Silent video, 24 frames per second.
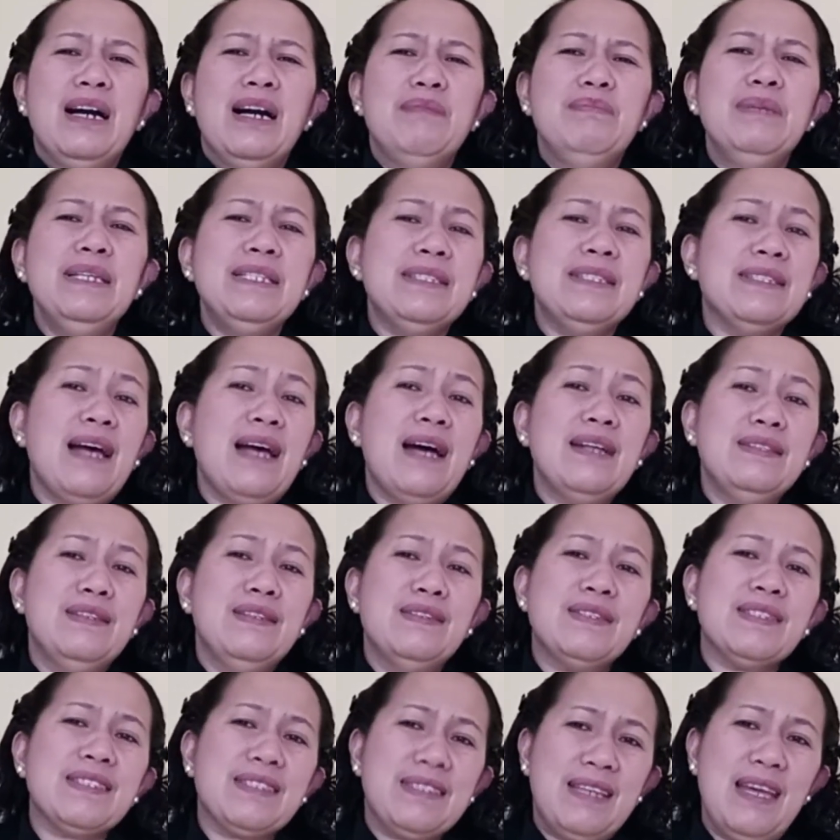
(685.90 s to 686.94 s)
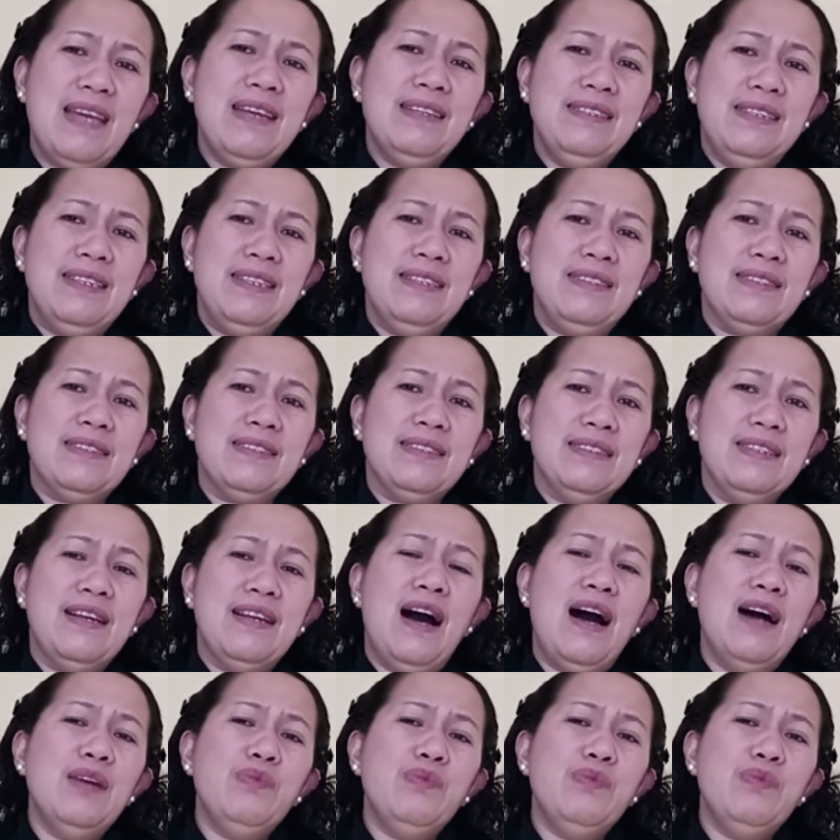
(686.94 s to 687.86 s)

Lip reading: mga misunderstandings.